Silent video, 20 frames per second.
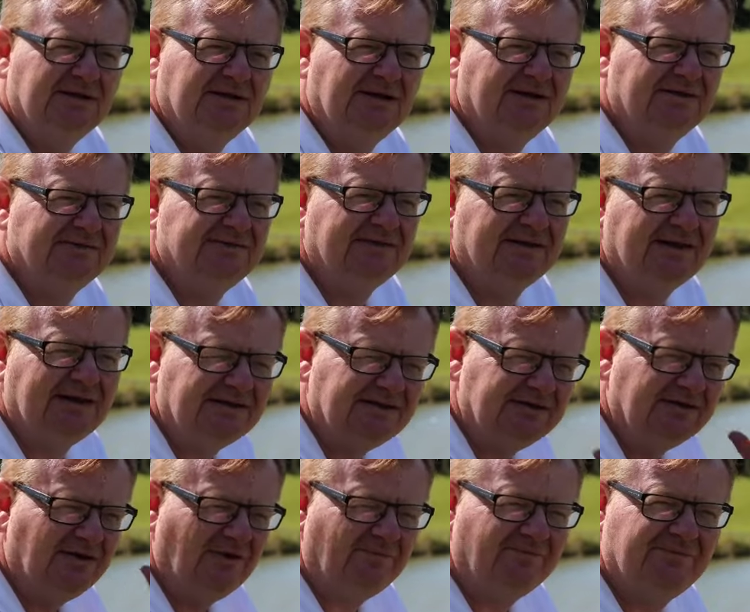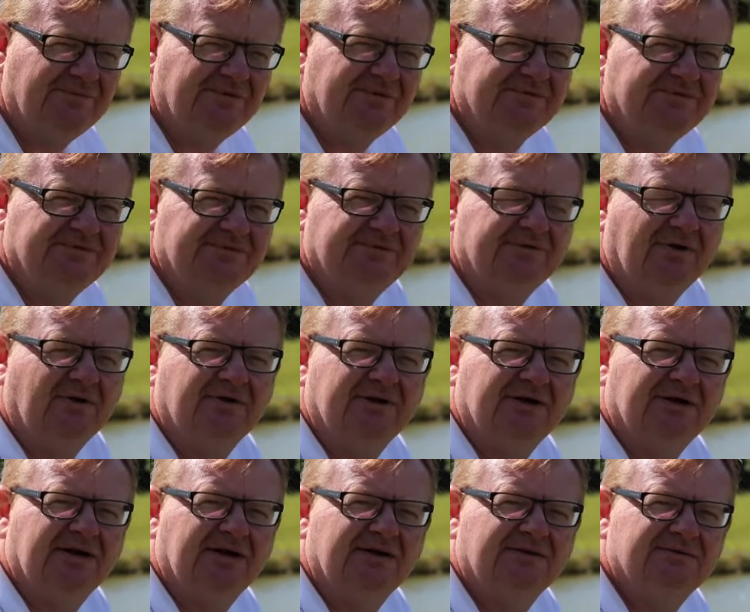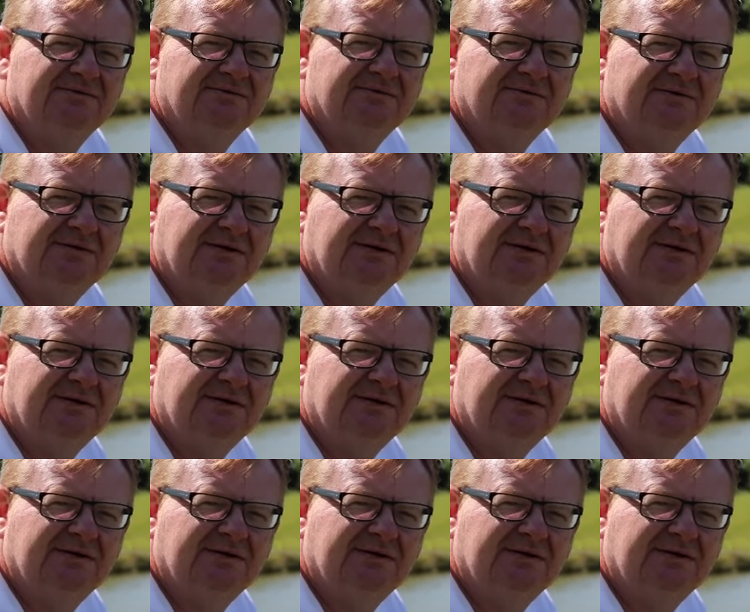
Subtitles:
so then your confidence has gone again.